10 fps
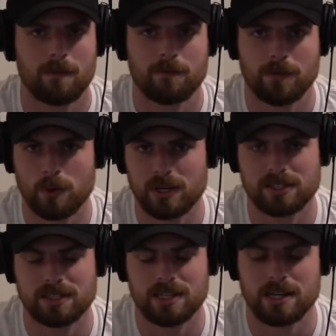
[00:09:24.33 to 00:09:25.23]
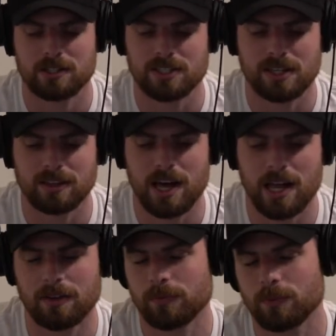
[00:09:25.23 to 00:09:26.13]
focusing, just a
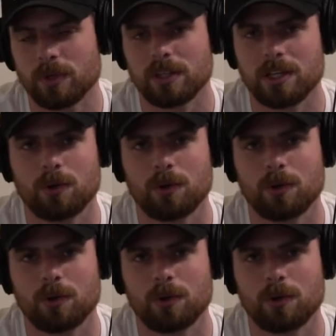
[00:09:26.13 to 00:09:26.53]
lot of really